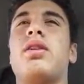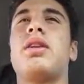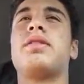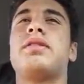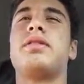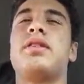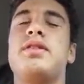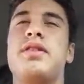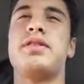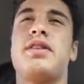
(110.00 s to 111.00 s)

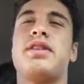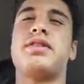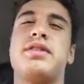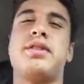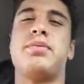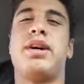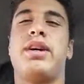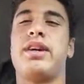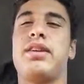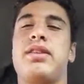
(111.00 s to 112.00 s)
This is also
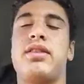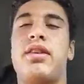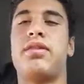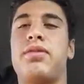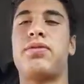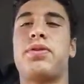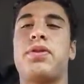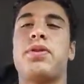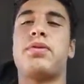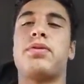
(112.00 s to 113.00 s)
symbolic of
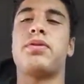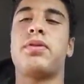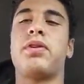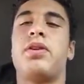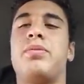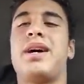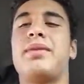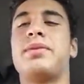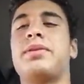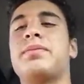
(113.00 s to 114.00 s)
through the whole
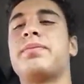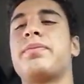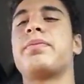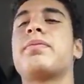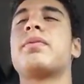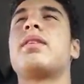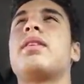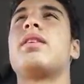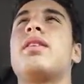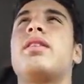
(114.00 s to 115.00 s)
Bible.
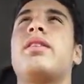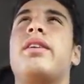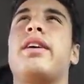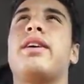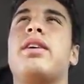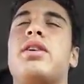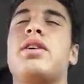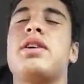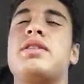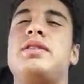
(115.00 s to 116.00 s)
Like
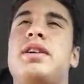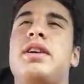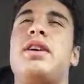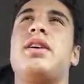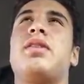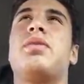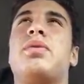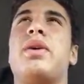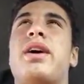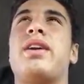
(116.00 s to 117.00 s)
you can see
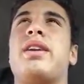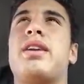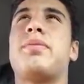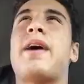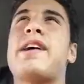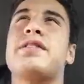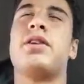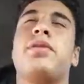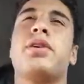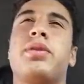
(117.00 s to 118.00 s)
when
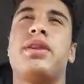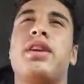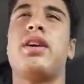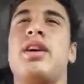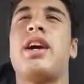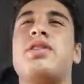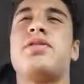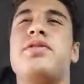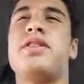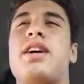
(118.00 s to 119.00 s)
Passover, when the
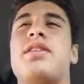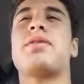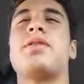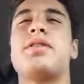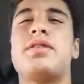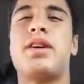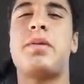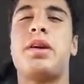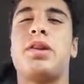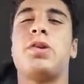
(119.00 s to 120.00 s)
angel of death was
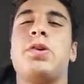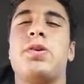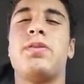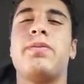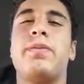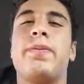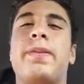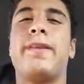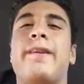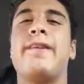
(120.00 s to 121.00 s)
coming through
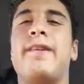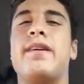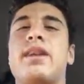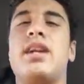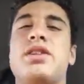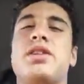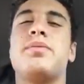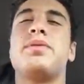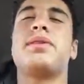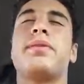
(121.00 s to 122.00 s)

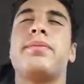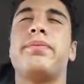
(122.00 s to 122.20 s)
Egypt,